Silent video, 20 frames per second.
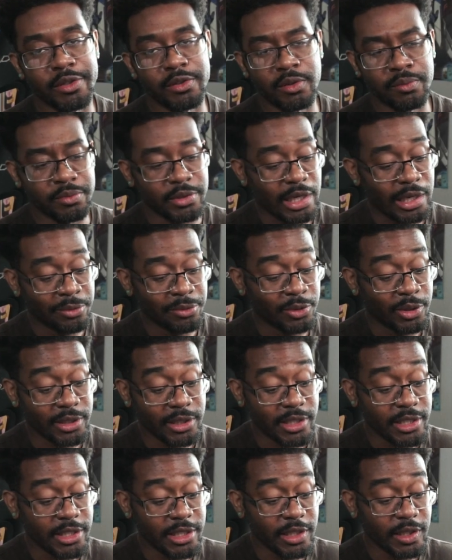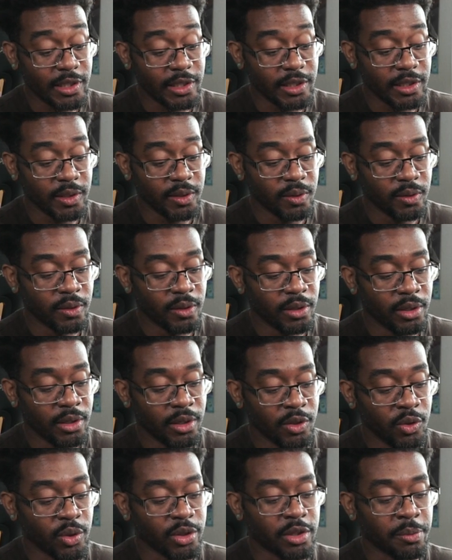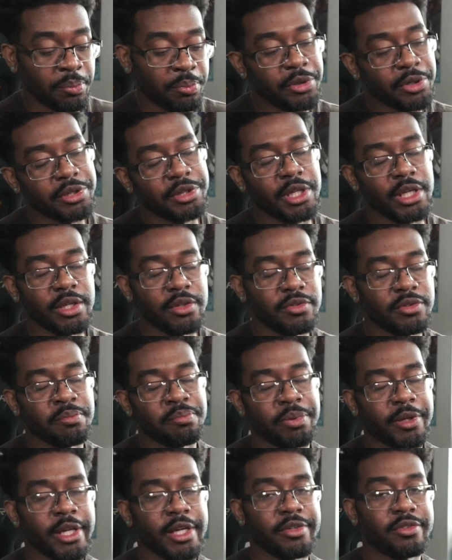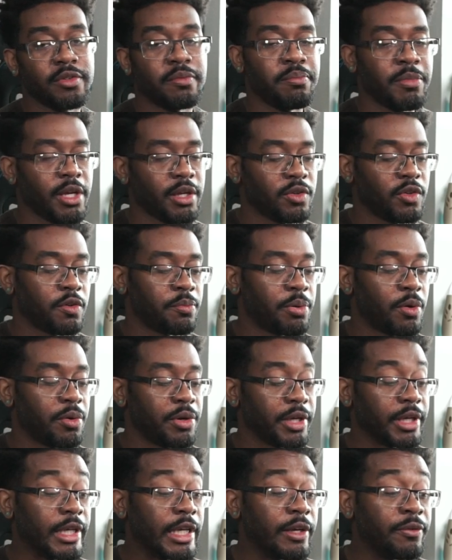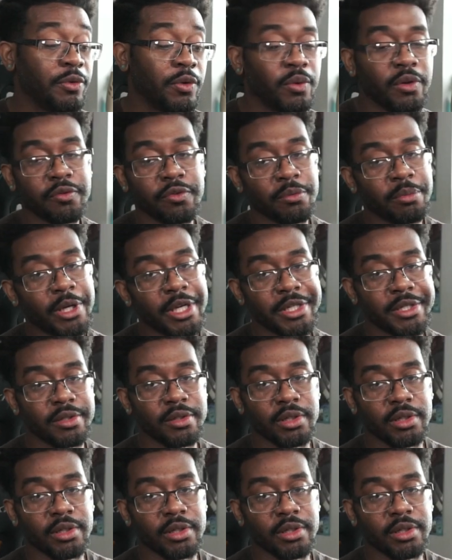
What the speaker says: Sometimes you have to put things in place to make your opponent give you information.